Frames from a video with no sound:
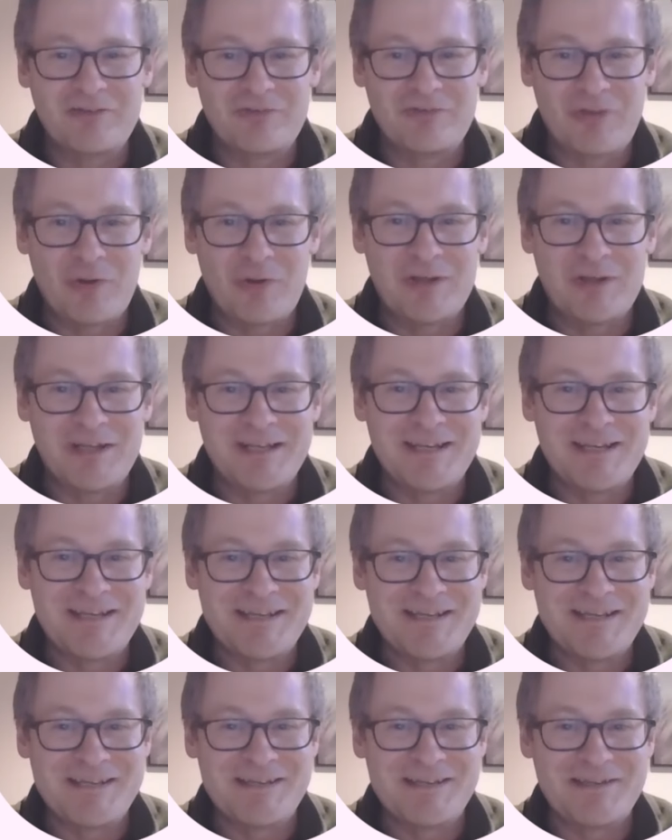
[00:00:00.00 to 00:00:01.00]

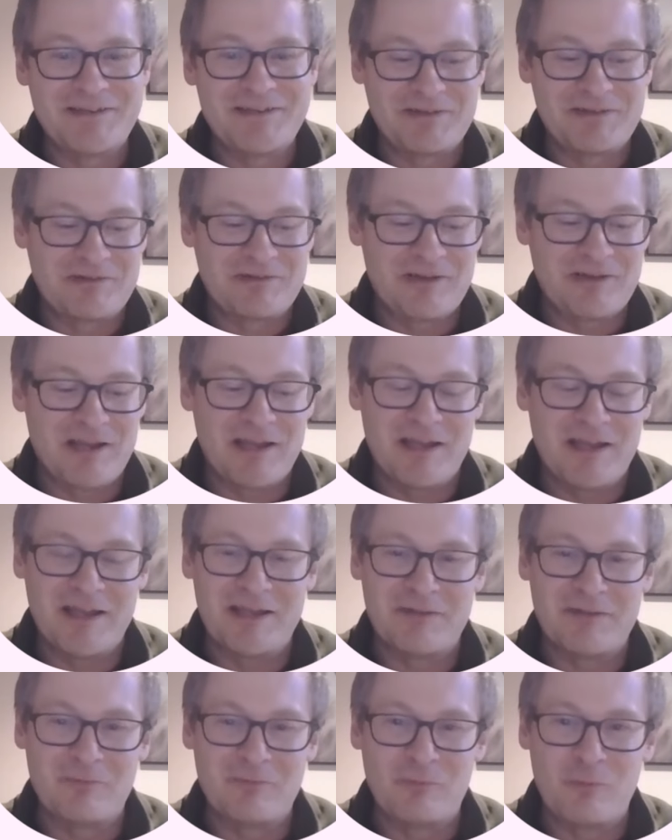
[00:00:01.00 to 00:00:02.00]
totally
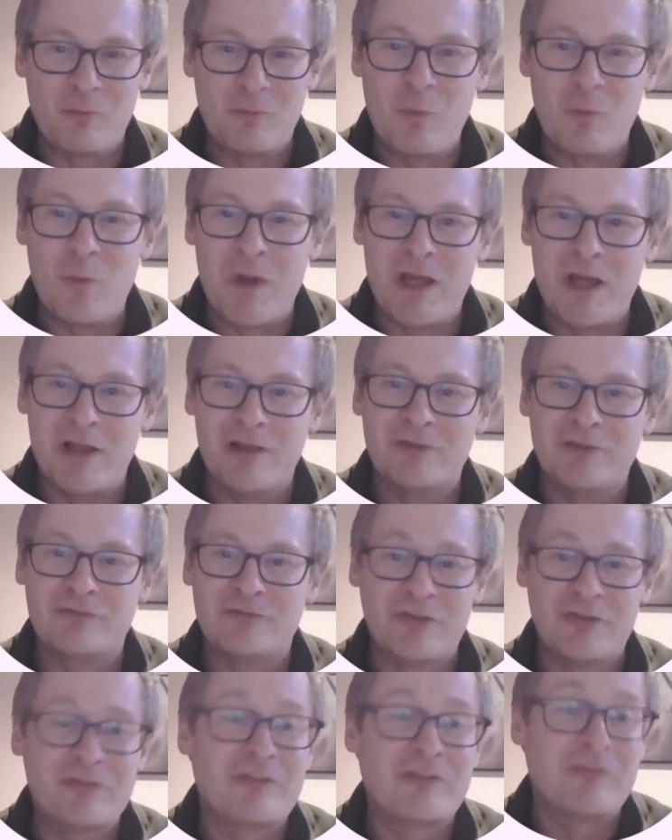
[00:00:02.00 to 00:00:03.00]
well
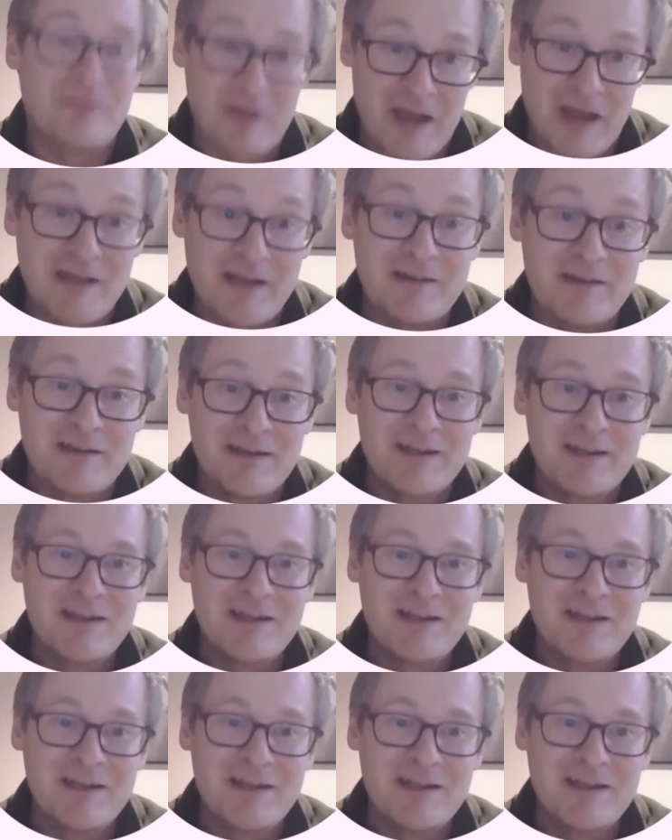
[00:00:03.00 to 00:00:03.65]
justified,